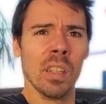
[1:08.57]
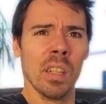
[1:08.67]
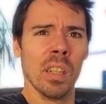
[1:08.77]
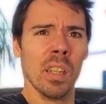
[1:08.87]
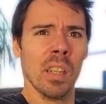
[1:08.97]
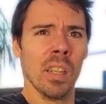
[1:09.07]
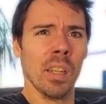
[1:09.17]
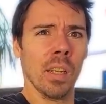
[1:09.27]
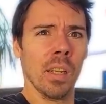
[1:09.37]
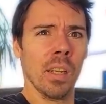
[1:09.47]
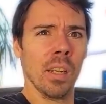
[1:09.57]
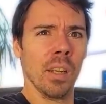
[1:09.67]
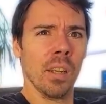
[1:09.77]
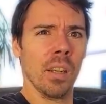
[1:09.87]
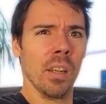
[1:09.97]

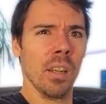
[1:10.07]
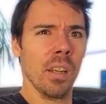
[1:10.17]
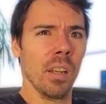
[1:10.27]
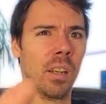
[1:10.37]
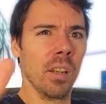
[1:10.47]
[no speech]